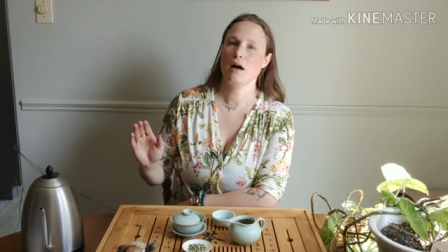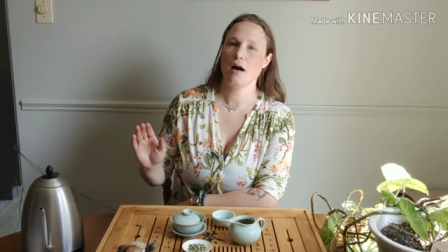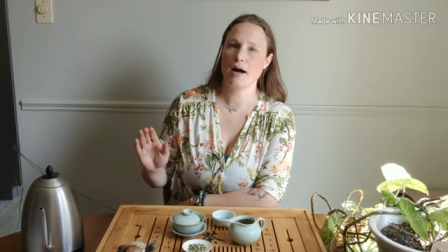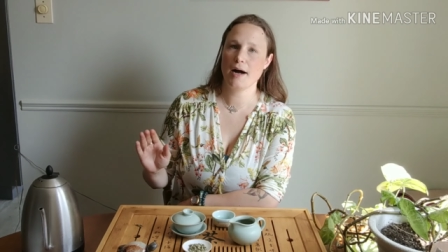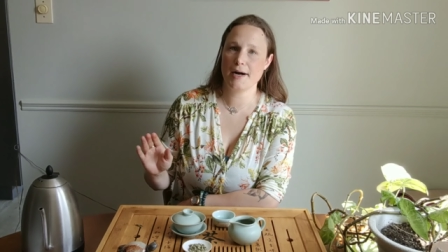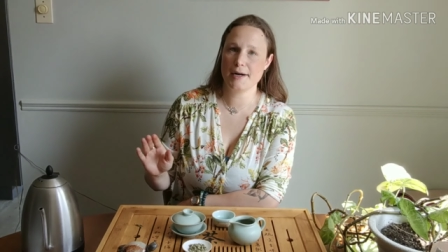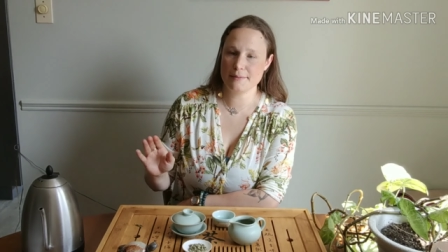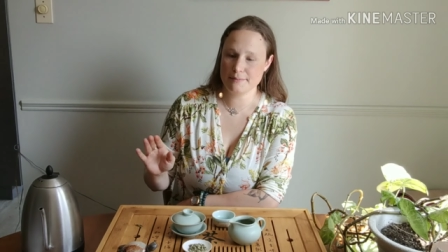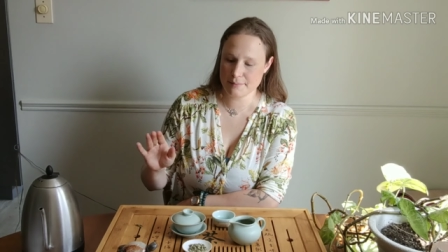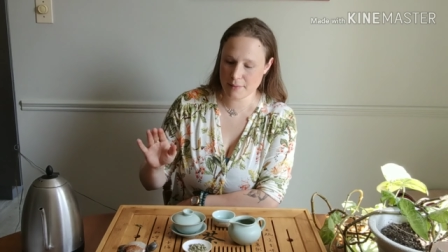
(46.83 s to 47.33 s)

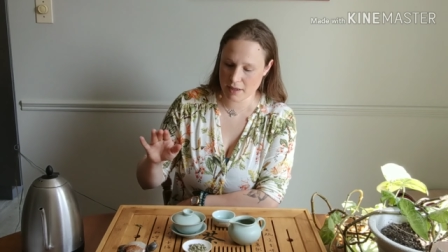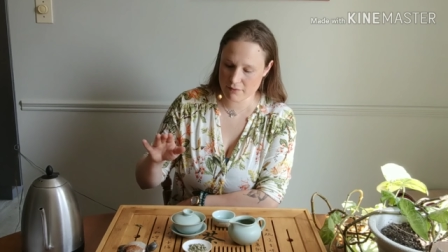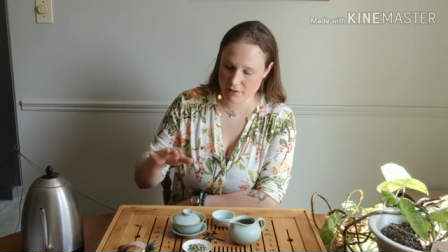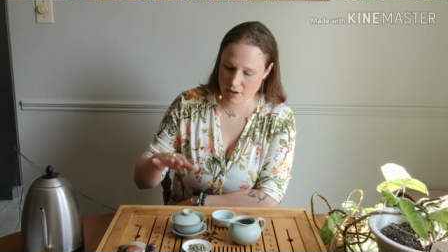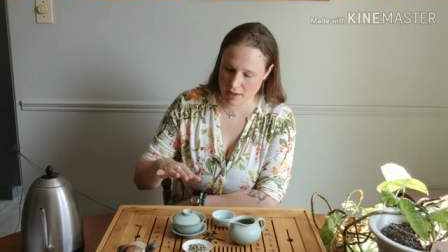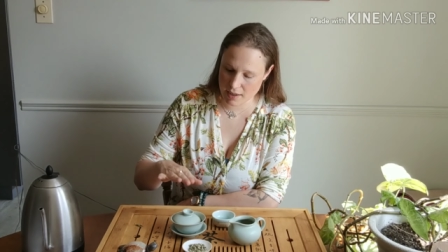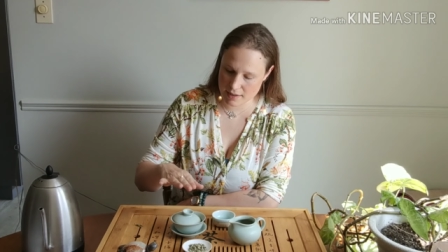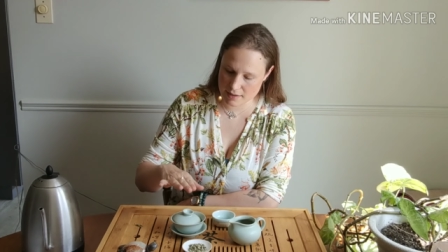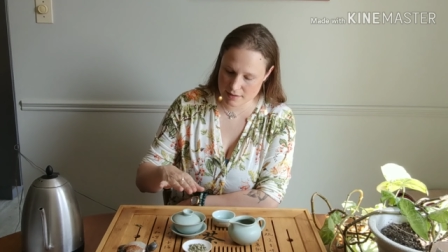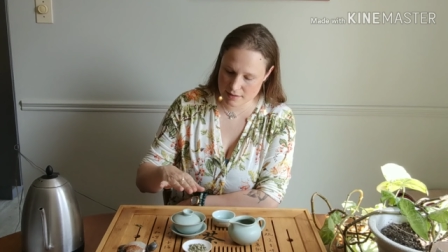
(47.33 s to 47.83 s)
I've
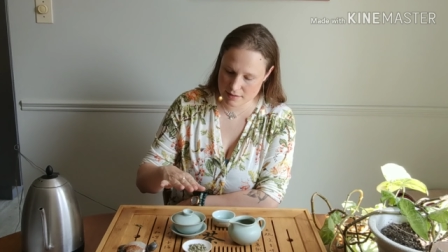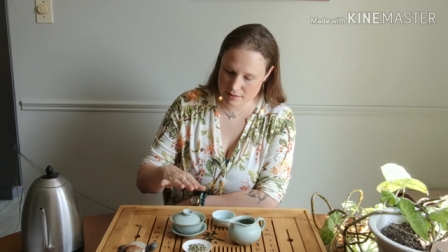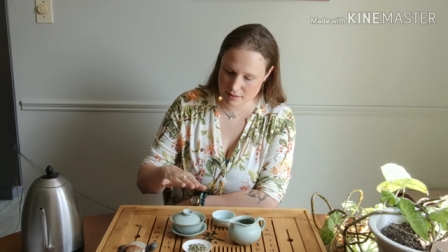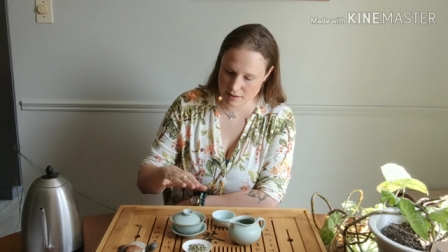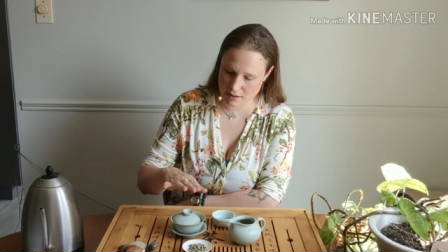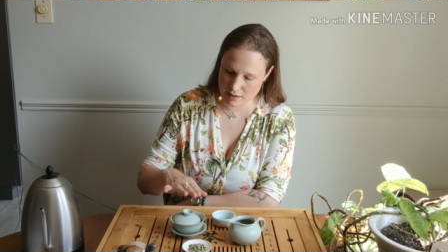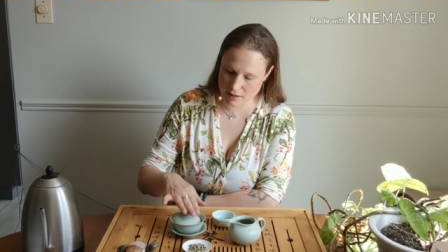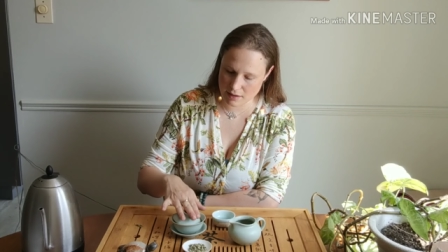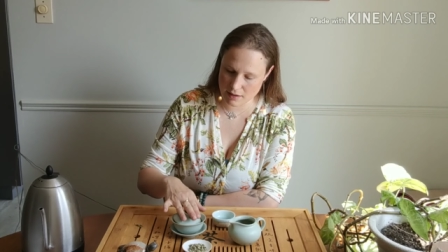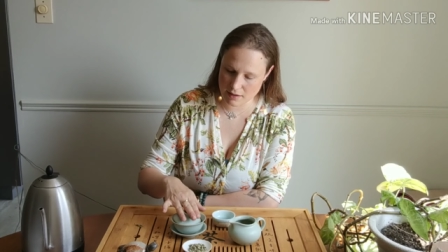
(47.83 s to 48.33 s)
got
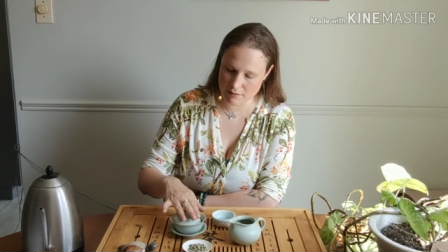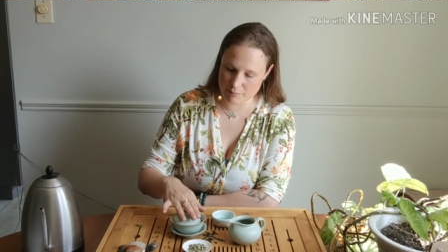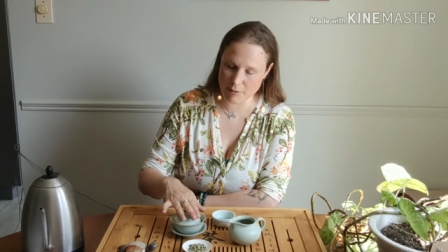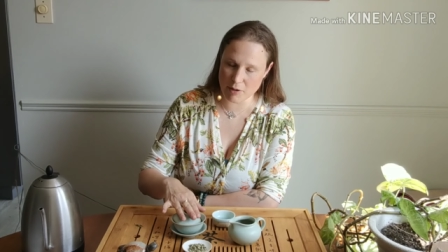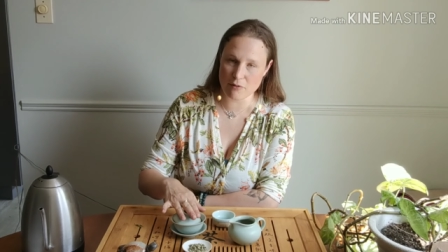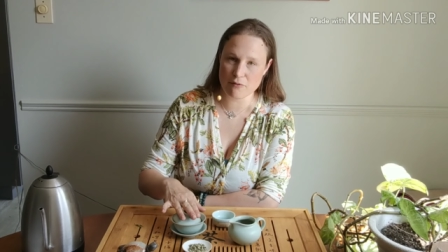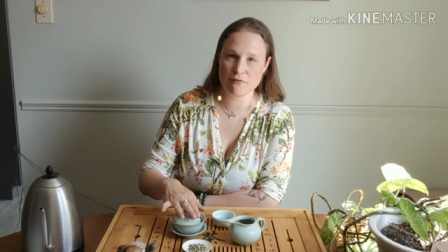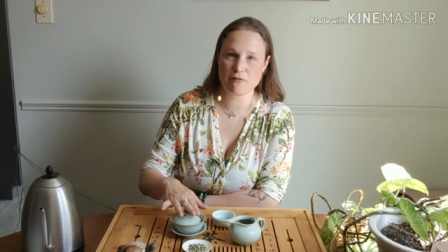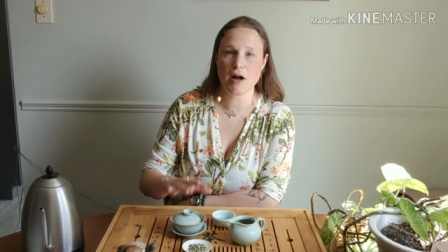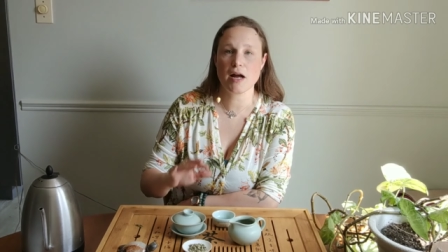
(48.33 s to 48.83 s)

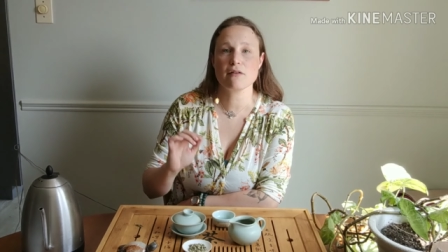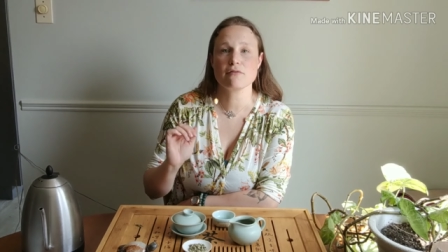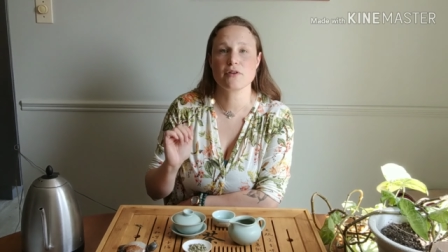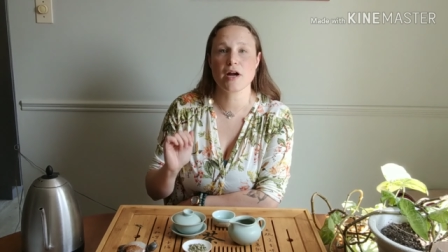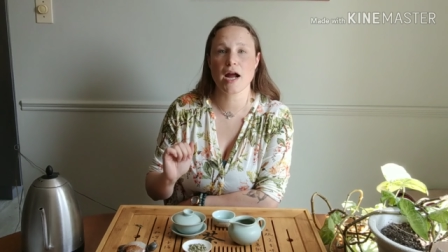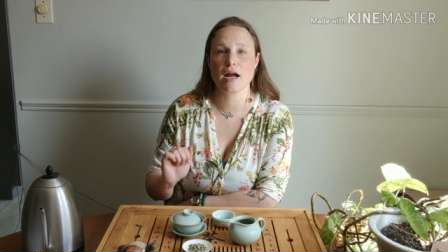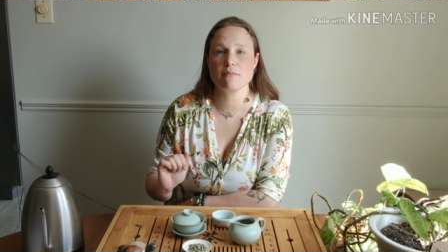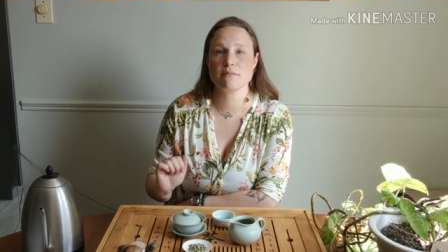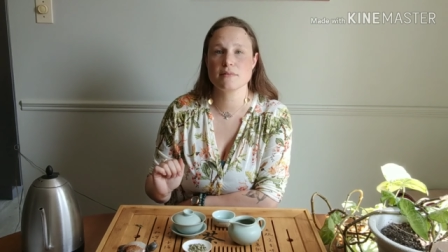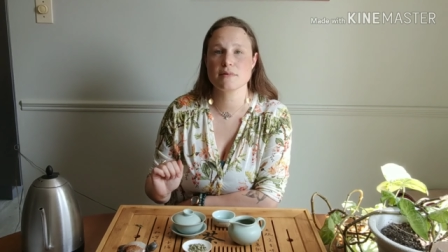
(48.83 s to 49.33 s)
about 5
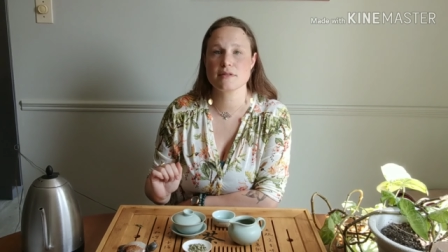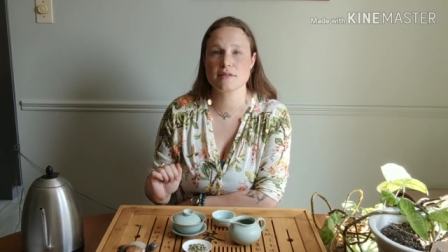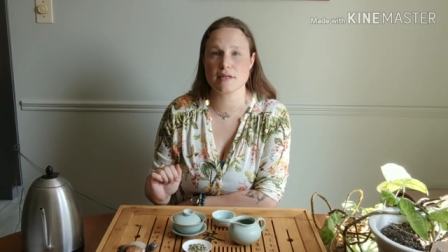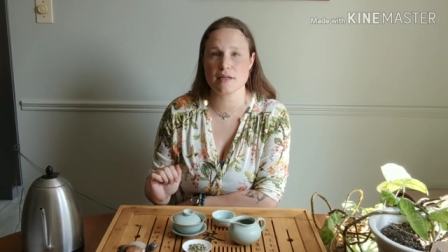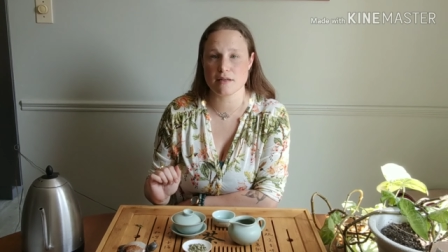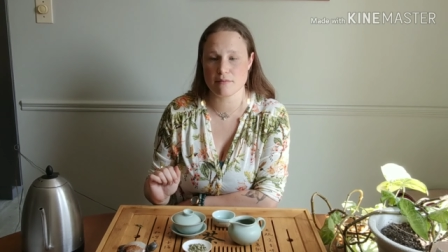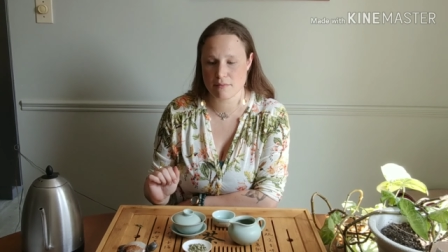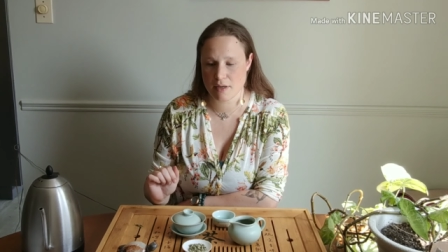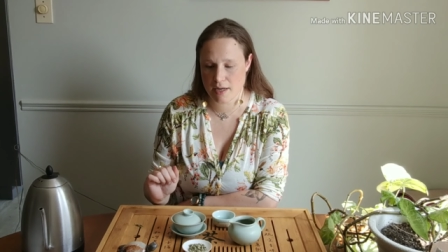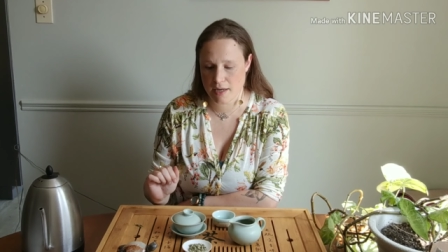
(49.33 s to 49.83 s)
grams
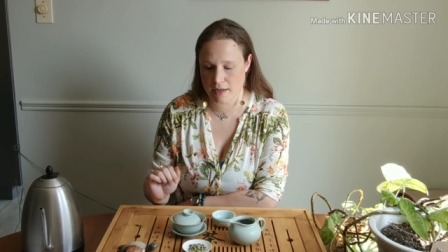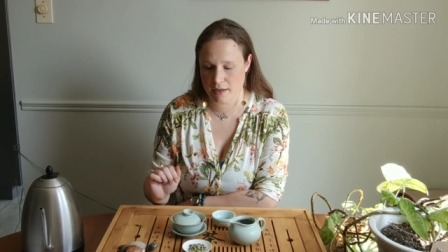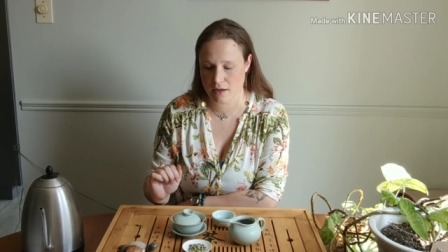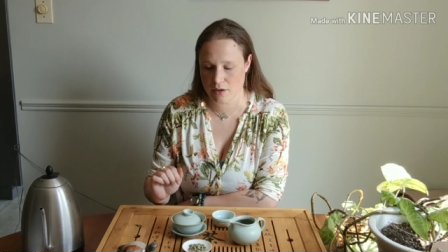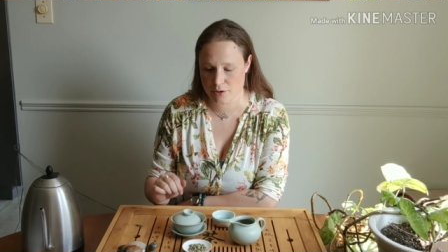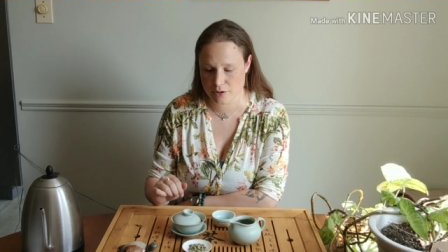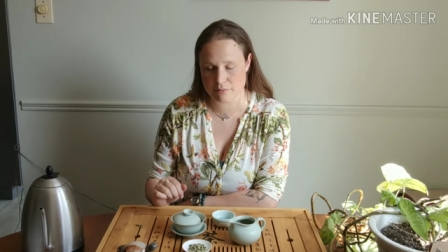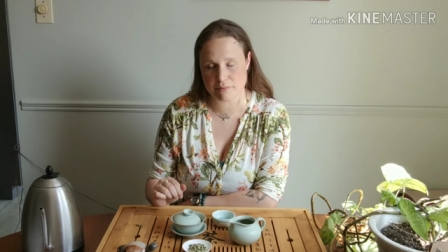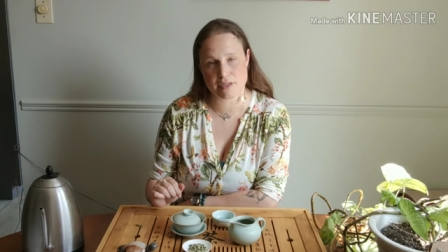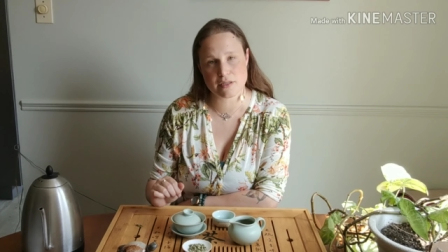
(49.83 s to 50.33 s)
in my
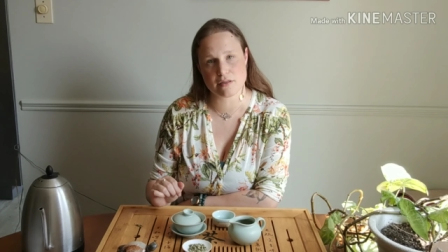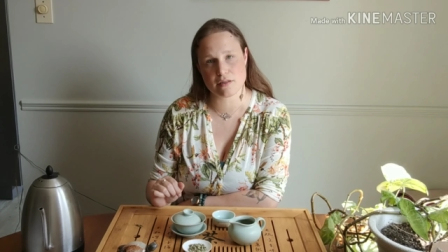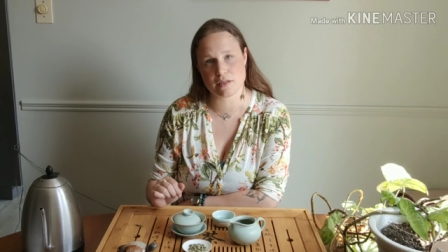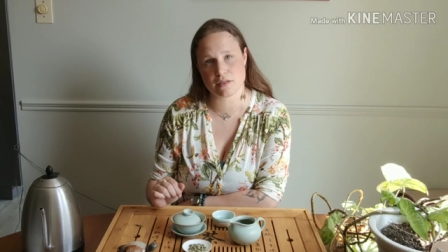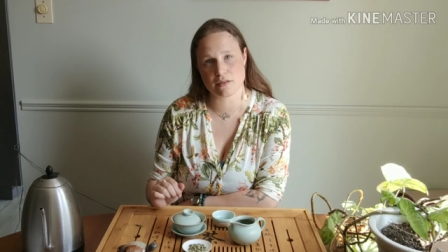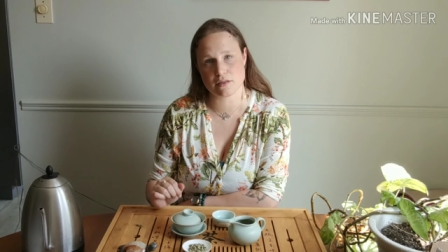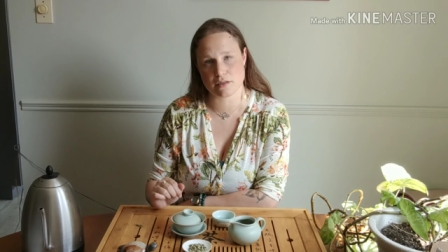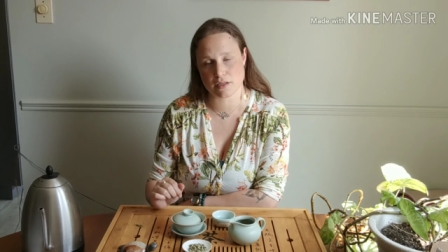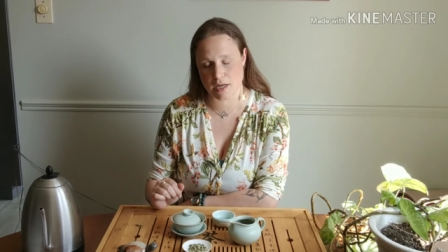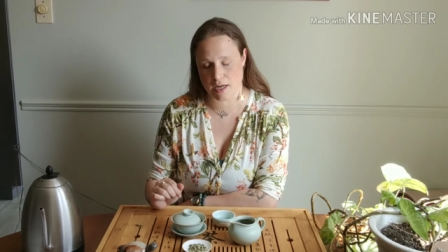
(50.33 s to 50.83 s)
100
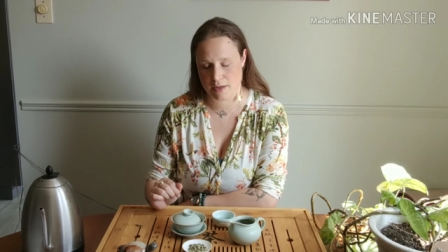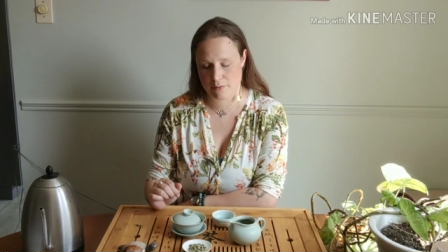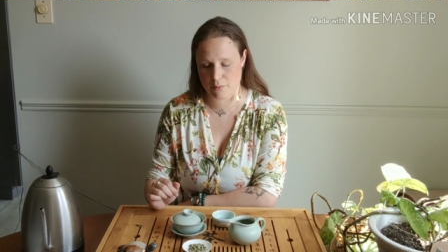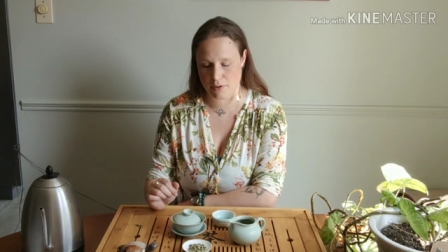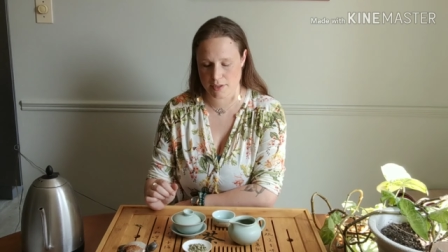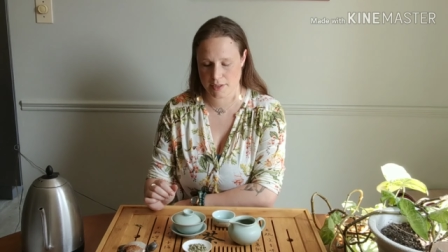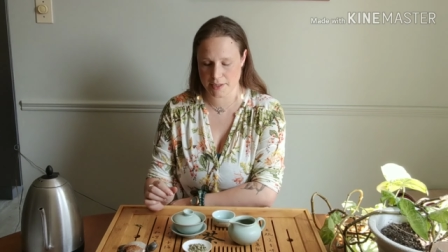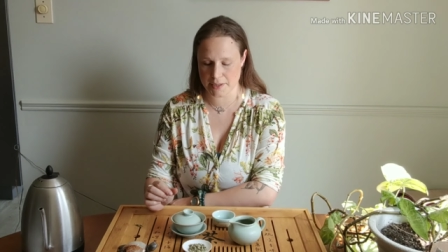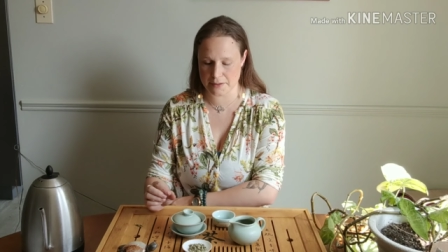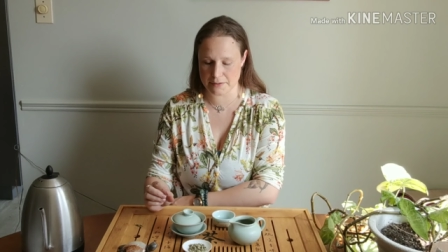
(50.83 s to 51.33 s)
milliliter
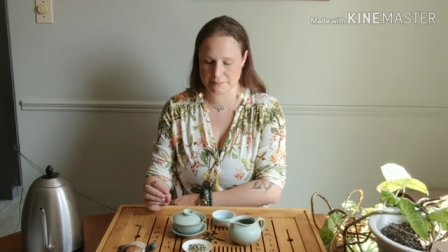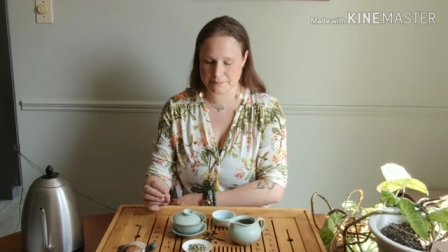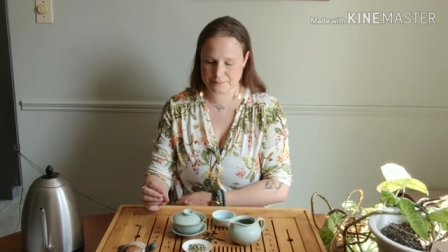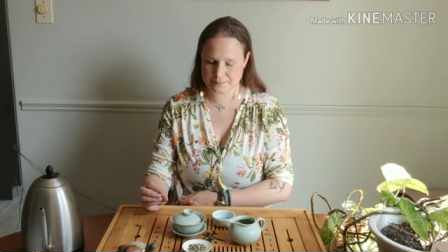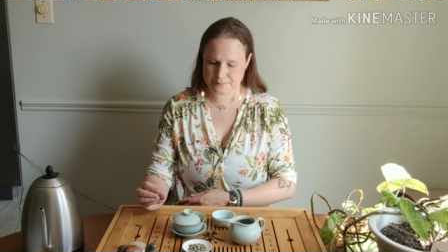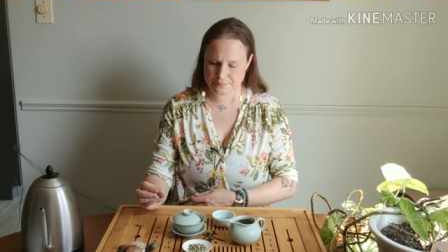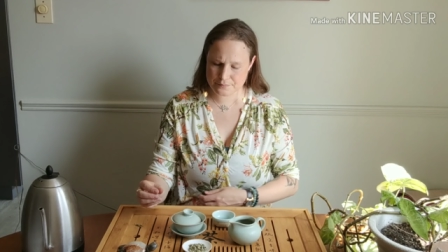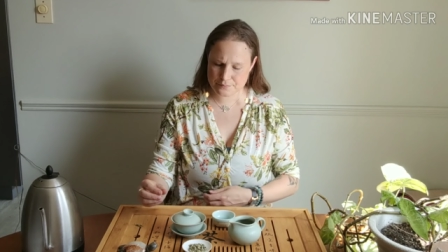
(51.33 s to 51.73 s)
Gaiwan here.